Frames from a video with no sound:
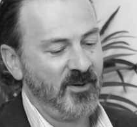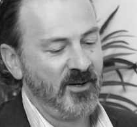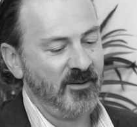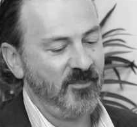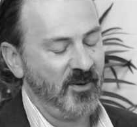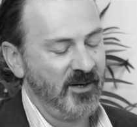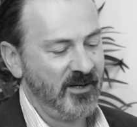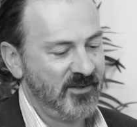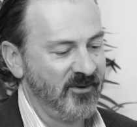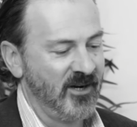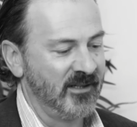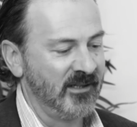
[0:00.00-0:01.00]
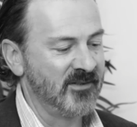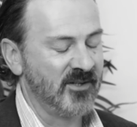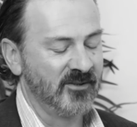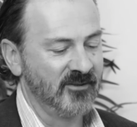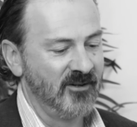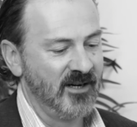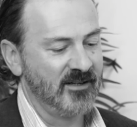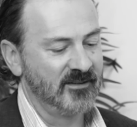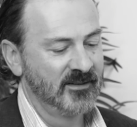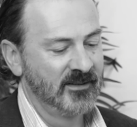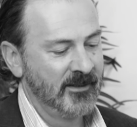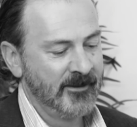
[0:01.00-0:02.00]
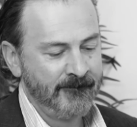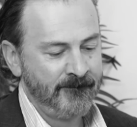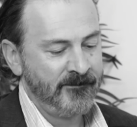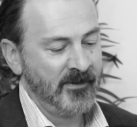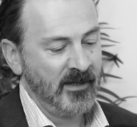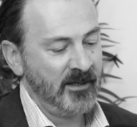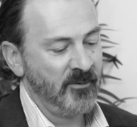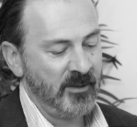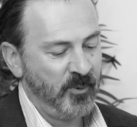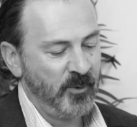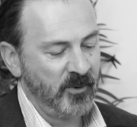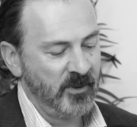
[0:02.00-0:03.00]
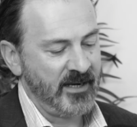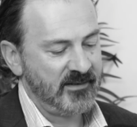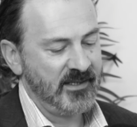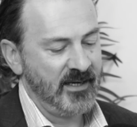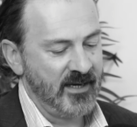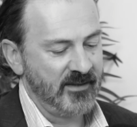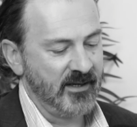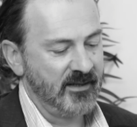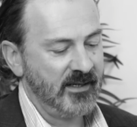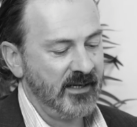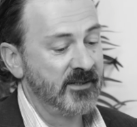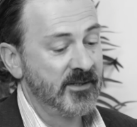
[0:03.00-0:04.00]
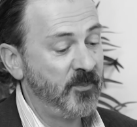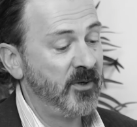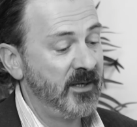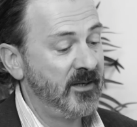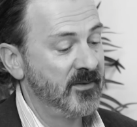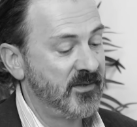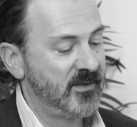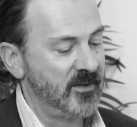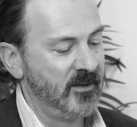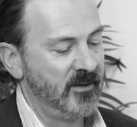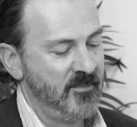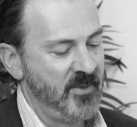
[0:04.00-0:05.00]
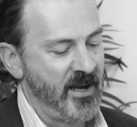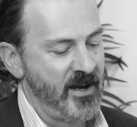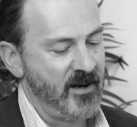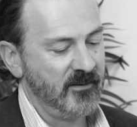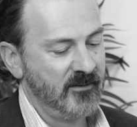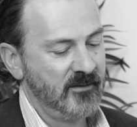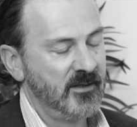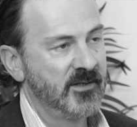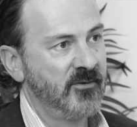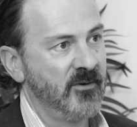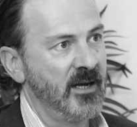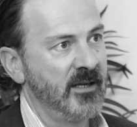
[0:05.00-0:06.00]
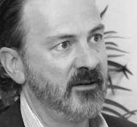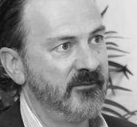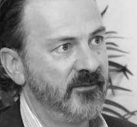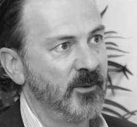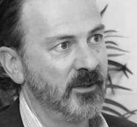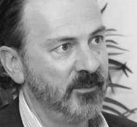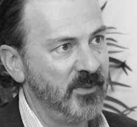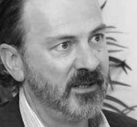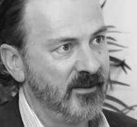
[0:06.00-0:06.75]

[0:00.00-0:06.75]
by, by Australians on the ground. Anyway, put all that together, and I was pretty concerned about Australia falling